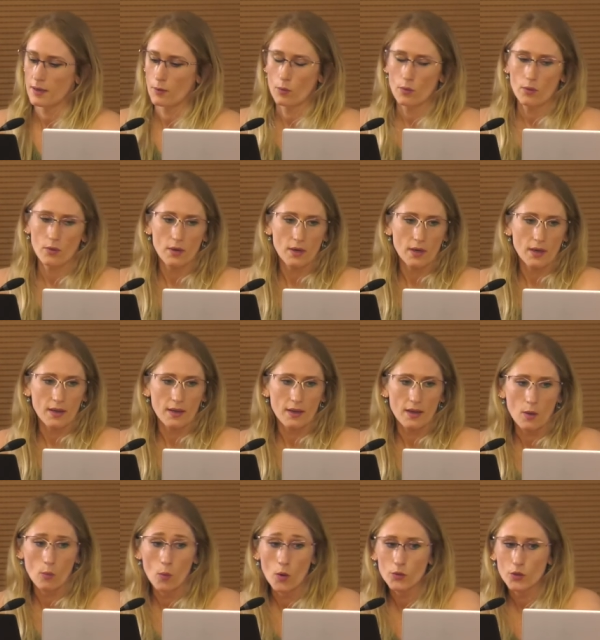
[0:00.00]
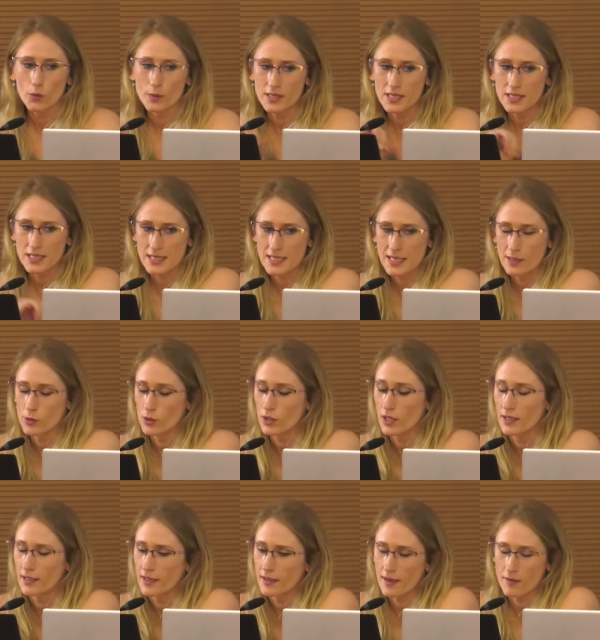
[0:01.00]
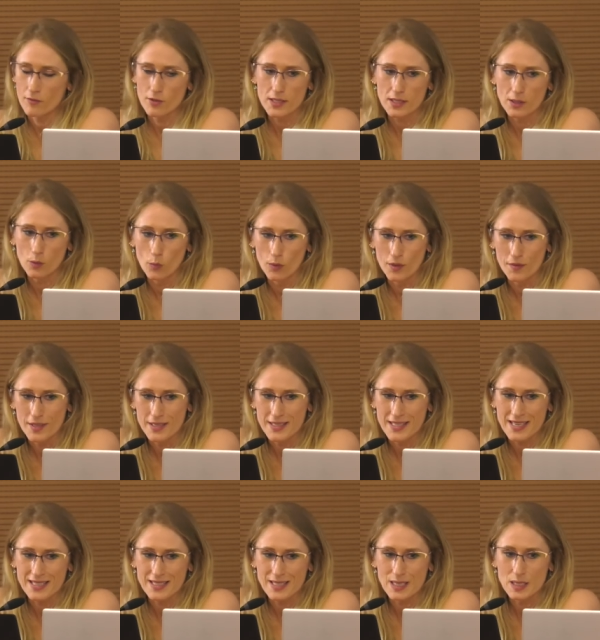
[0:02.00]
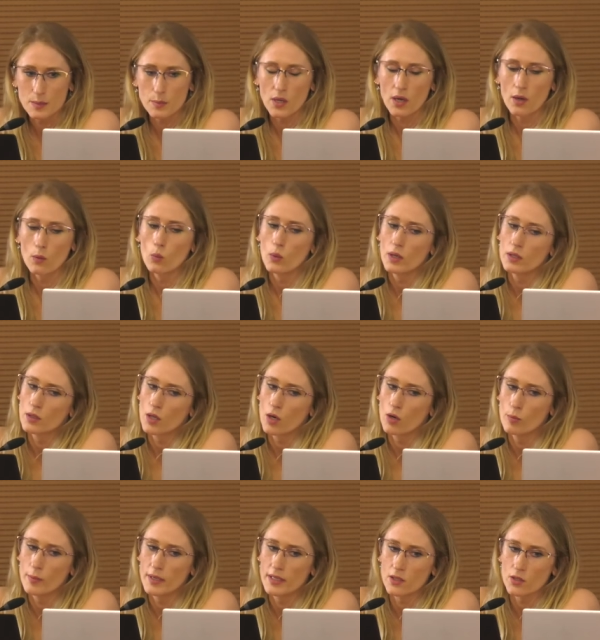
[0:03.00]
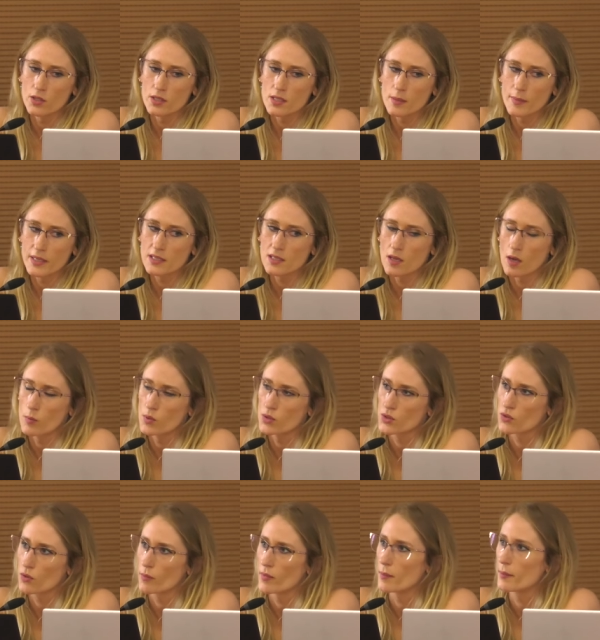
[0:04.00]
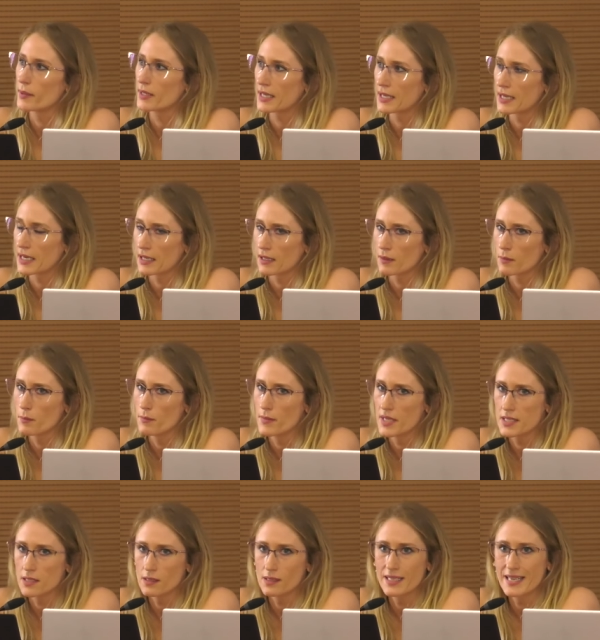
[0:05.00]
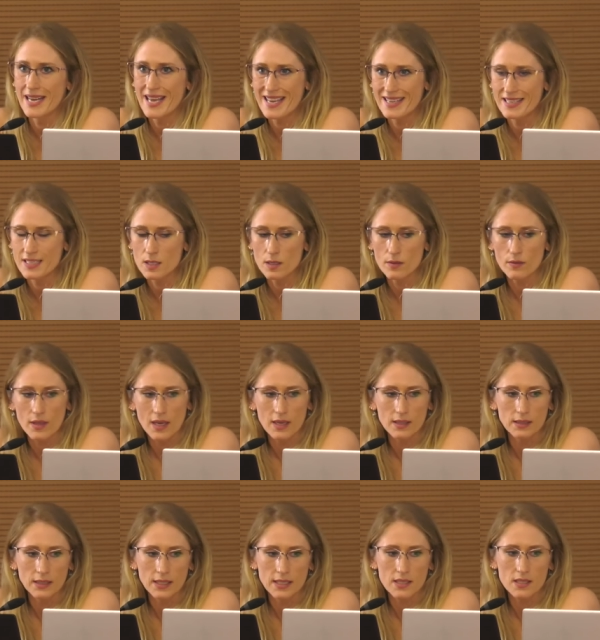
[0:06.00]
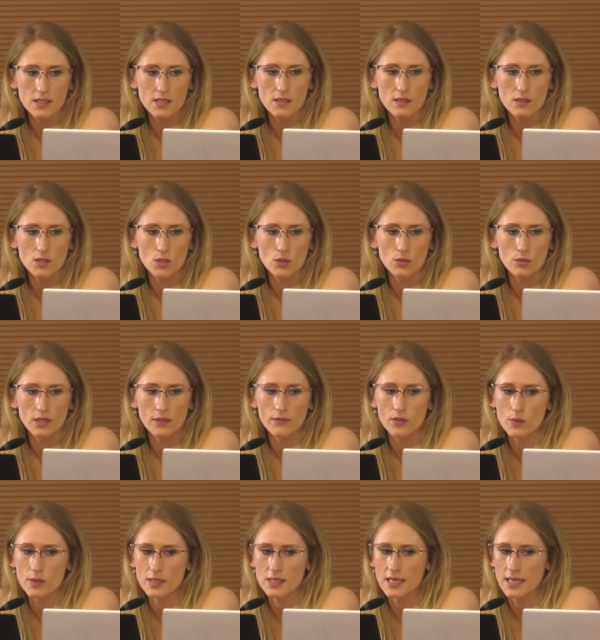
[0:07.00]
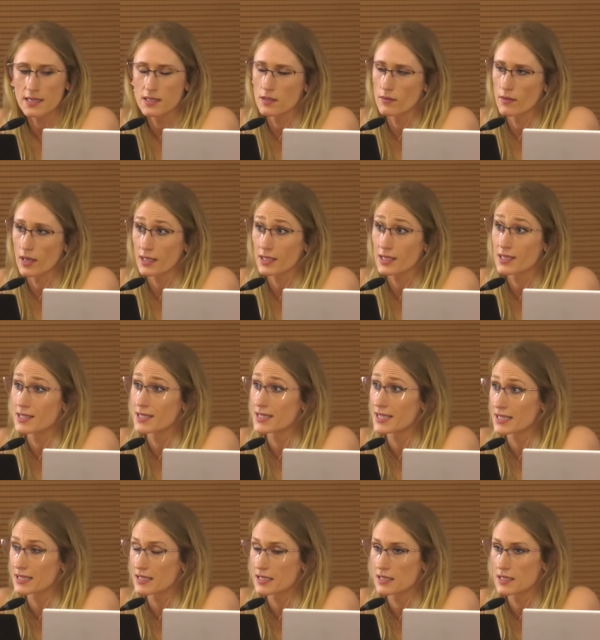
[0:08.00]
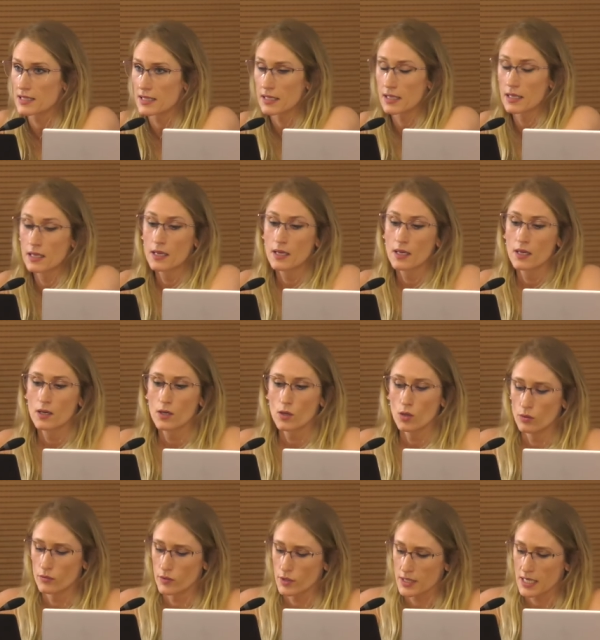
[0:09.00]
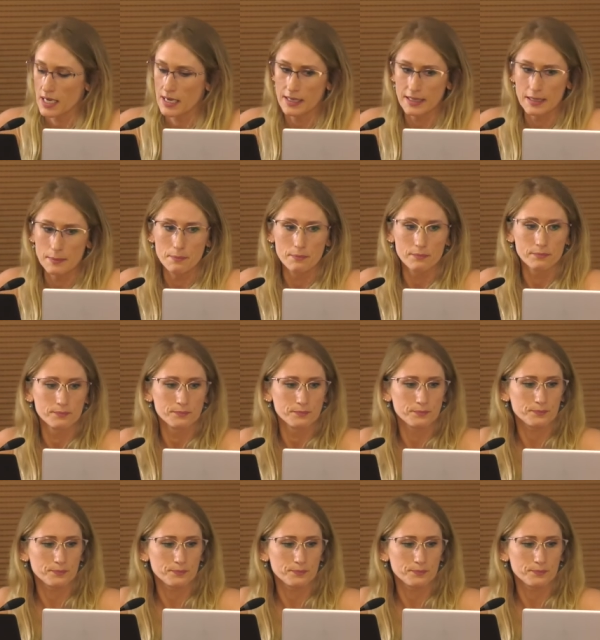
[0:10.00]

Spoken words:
Now, I won't go into detail looking at every single one of these essays, but I will home in on some examples from the beginning, middle, and end of that list to give you a sense of that consistency over time.